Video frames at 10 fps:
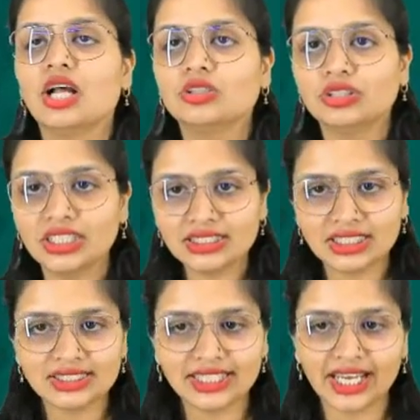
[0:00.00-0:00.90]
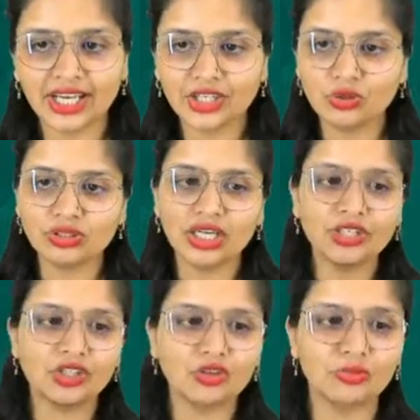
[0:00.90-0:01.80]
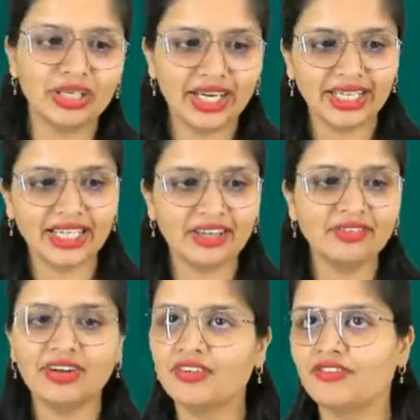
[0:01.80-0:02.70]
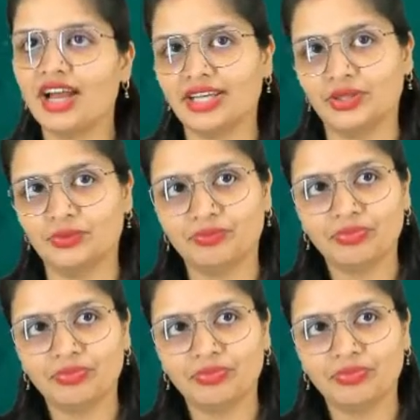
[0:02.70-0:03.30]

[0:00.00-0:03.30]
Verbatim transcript: So this is telling you the cumulative value.